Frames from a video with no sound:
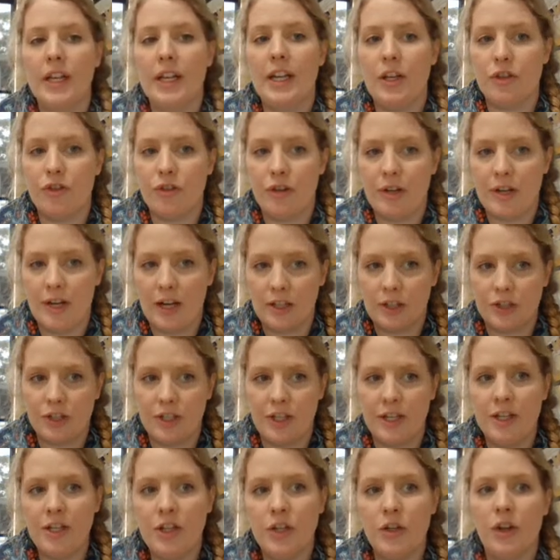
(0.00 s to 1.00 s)

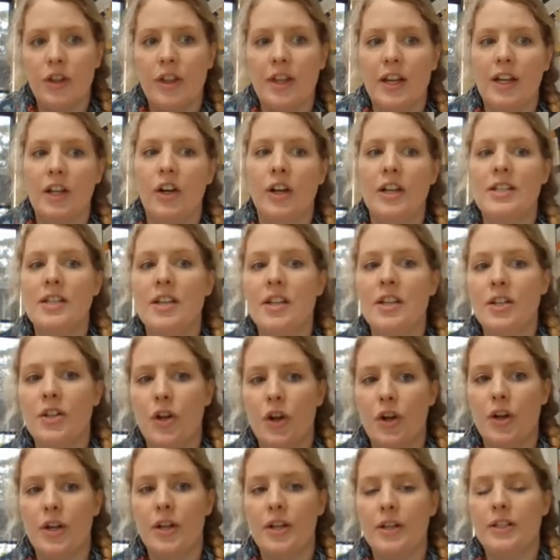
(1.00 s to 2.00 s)
introduction, you're then going to
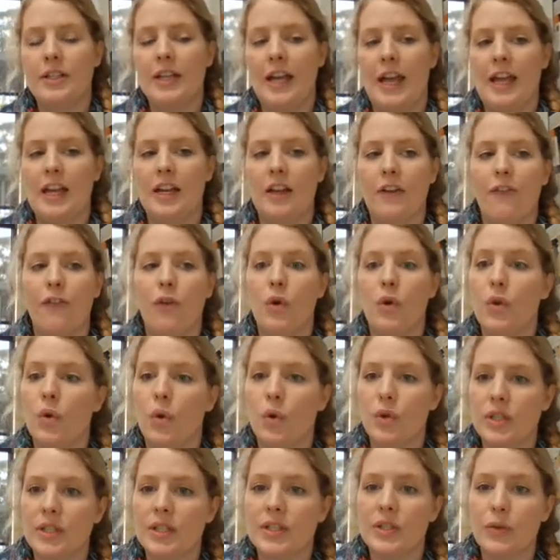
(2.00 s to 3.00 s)
note take for
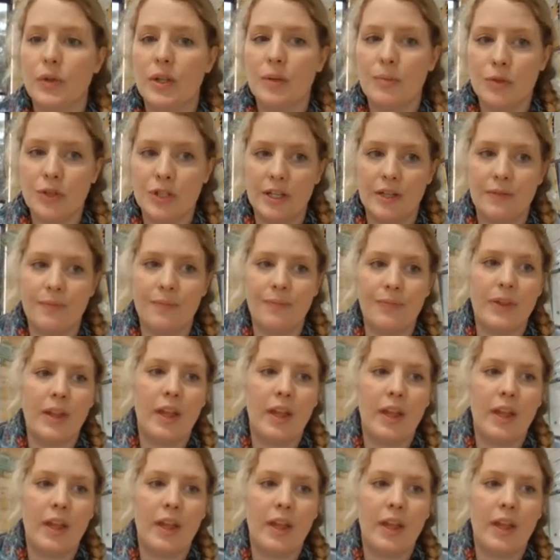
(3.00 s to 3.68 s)
your description.